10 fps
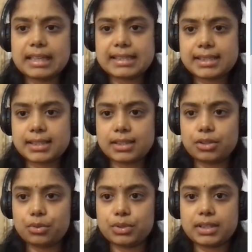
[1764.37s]

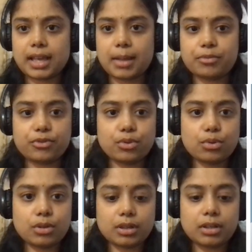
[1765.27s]
Let's use gap
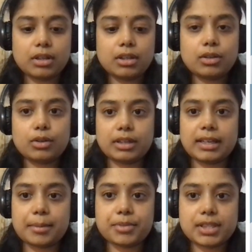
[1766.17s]
4 or
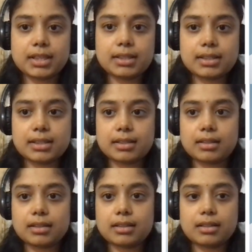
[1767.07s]
gap 6